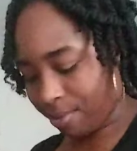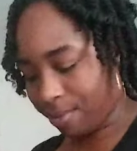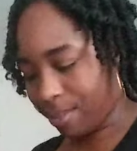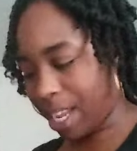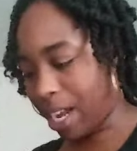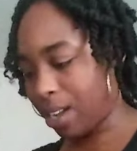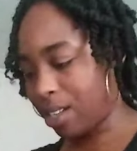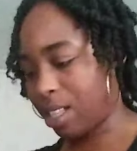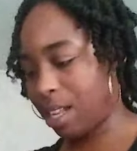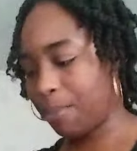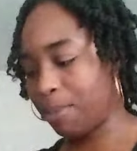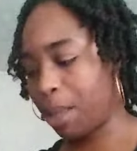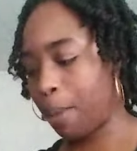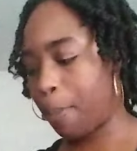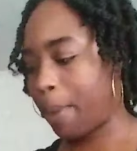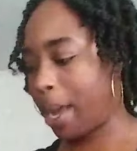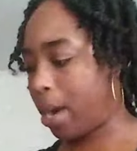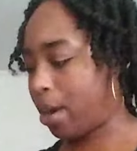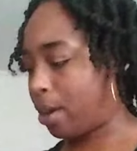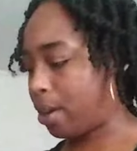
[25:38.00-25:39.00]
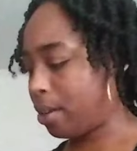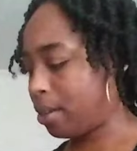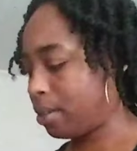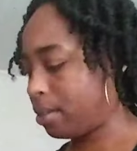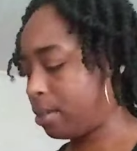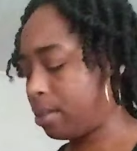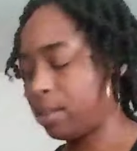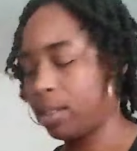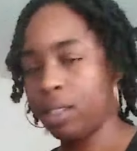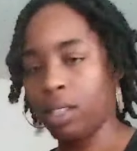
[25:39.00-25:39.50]
There's something better.
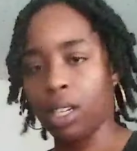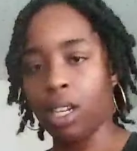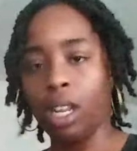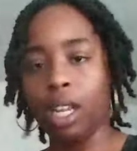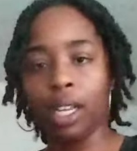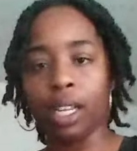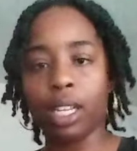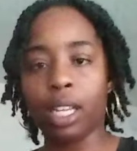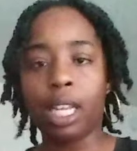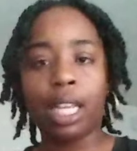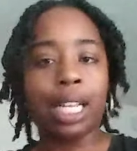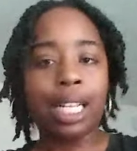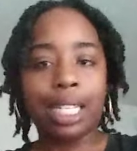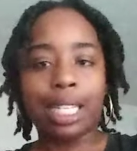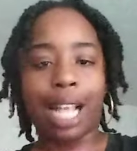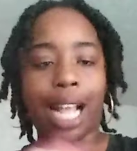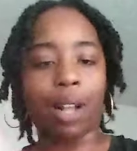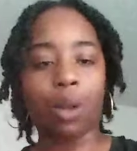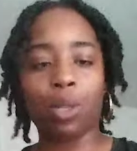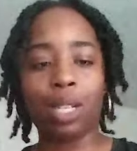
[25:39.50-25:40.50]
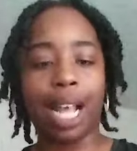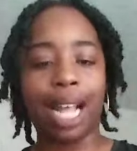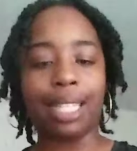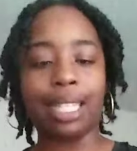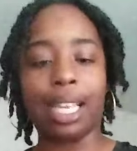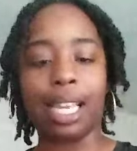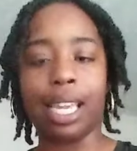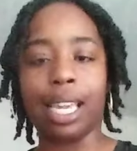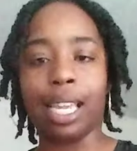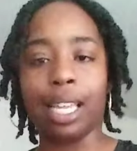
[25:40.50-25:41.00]
Look, cycles had
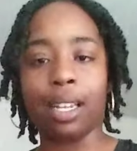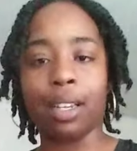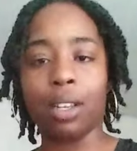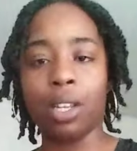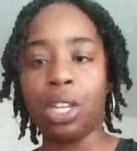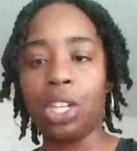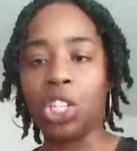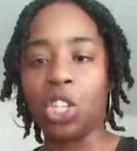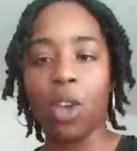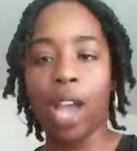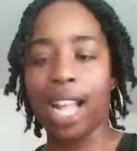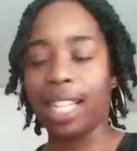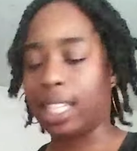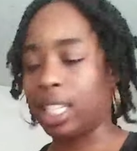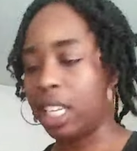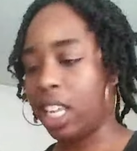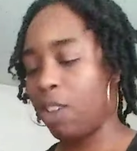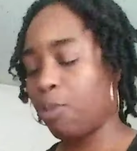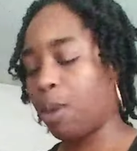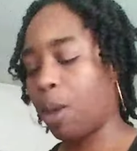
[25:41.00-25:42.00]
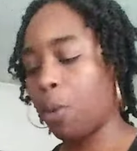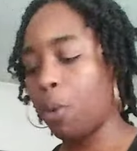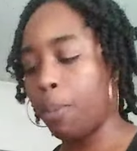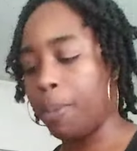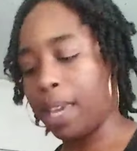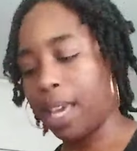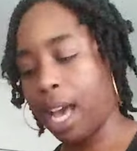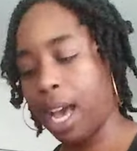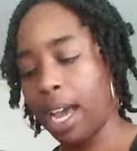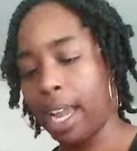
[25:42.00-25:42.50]
to end. You had to leave people
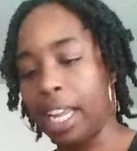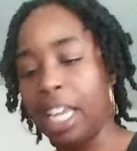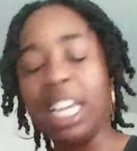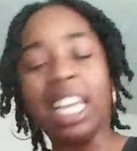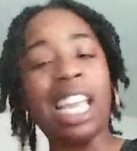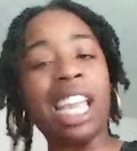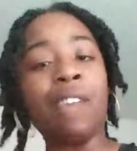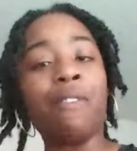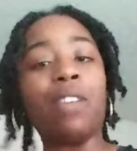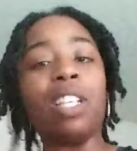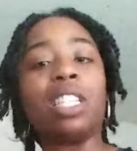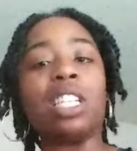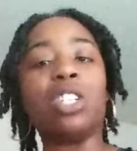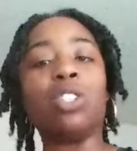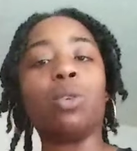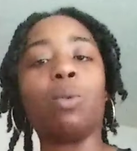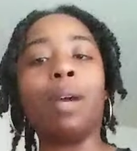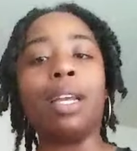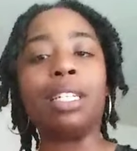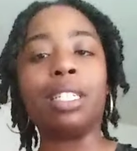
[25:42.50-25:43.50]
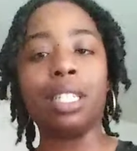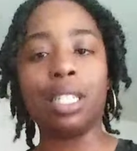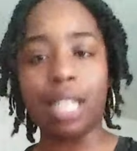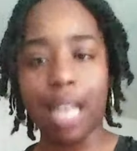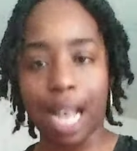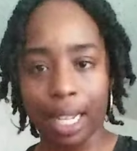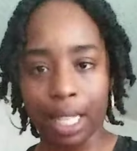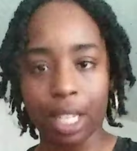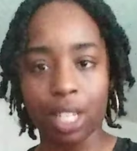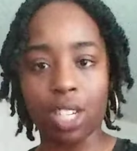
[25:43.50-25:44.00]
behind. Situations
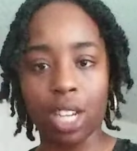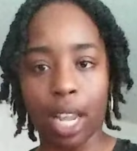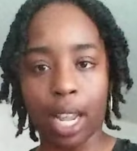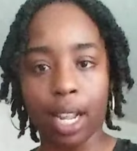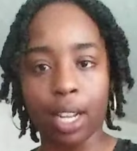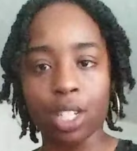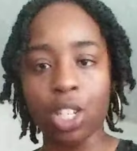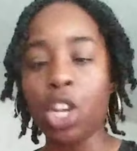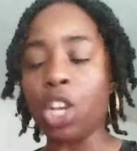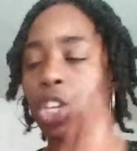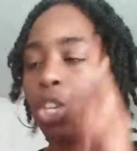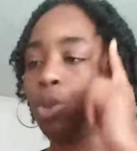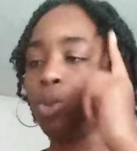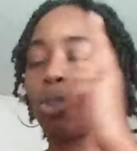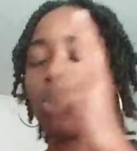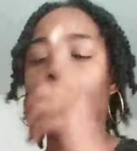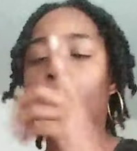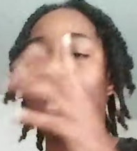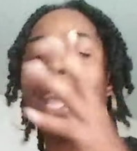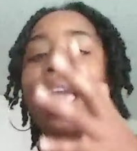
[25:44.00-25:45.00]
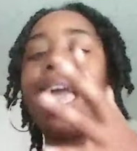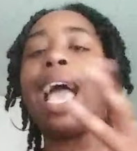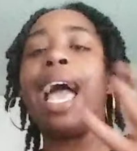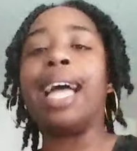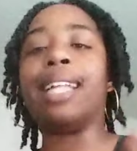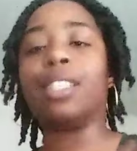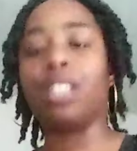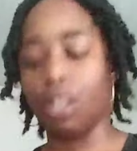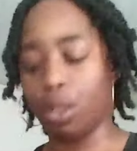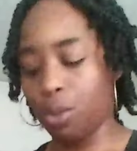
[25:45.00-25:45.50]
had to change. You, you it
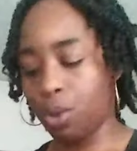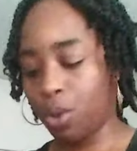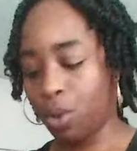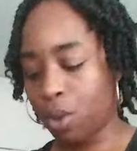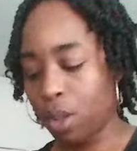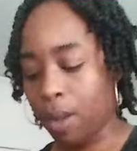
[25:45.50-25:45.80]
had to